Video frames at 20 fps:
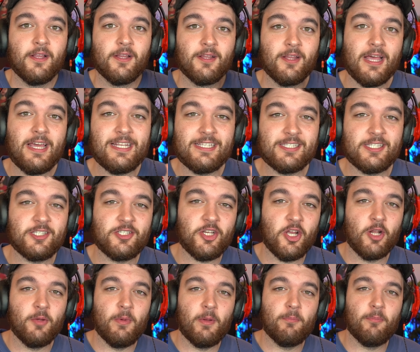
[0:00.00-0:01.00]
Ladies and
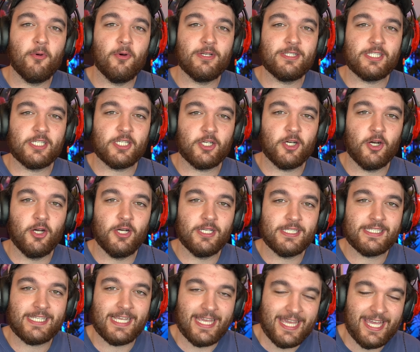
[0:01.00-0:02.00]
gentlemen, boys and
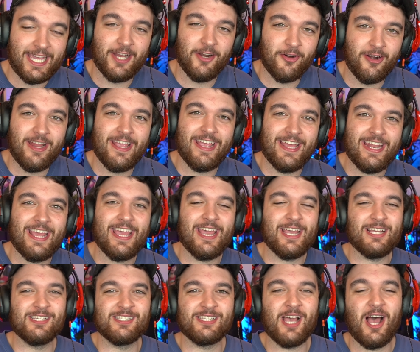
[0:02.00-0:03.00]
girls, here it
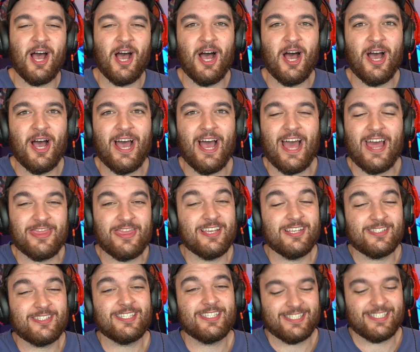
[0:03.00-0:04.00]
is. Uh,
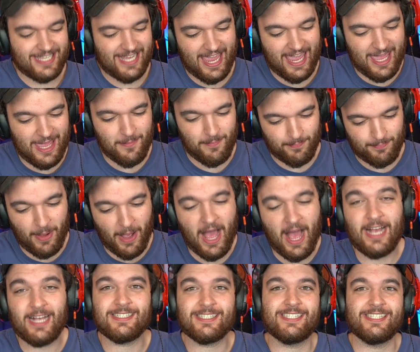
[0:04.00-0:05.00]
this is a
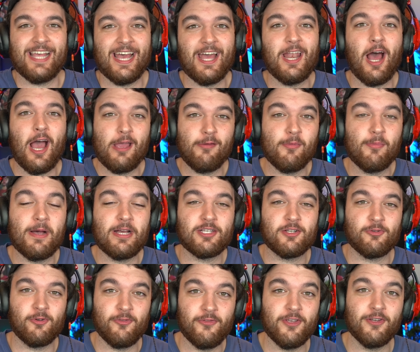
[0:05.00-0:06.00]
box that I'm about
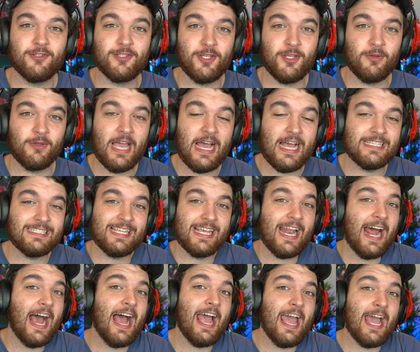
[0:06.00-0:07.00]
to reveal to you guys that
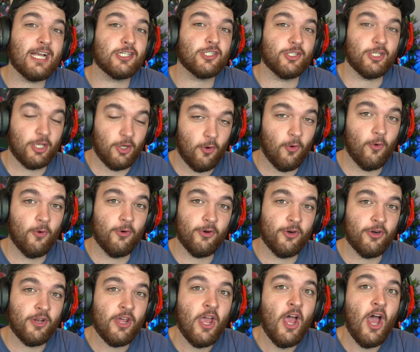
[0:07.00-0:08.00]
I actually
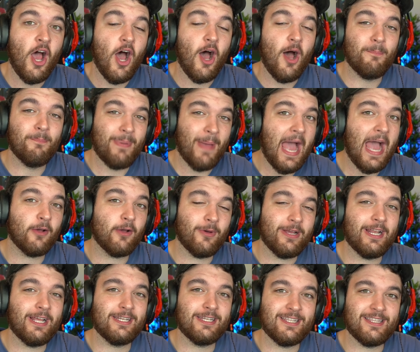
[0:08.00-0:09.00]
ordered back
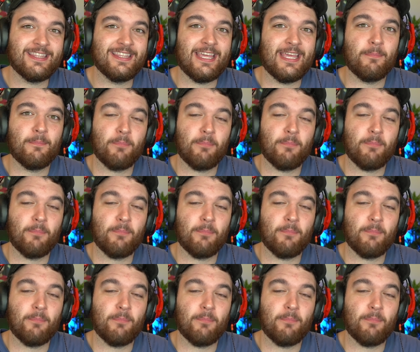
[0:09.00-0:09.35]
when I did the